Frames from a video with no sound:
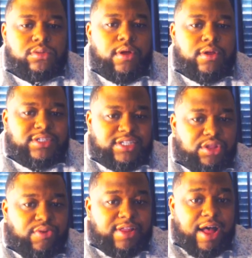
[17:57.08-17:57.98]

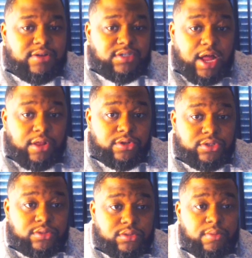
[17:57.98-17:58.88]

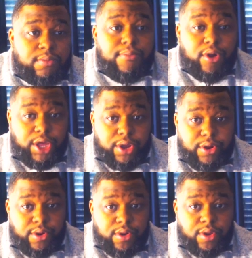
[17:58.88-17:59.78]
$63,000 per year,
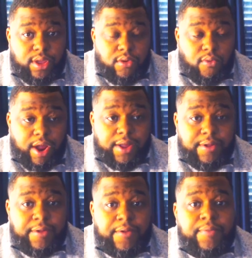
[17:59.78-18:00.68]
right?
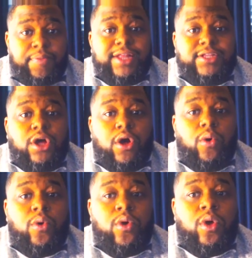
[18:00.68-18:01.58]
And
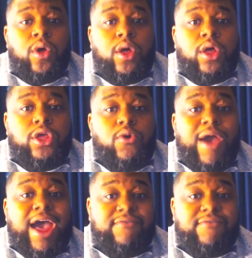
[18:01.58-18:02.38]
so you have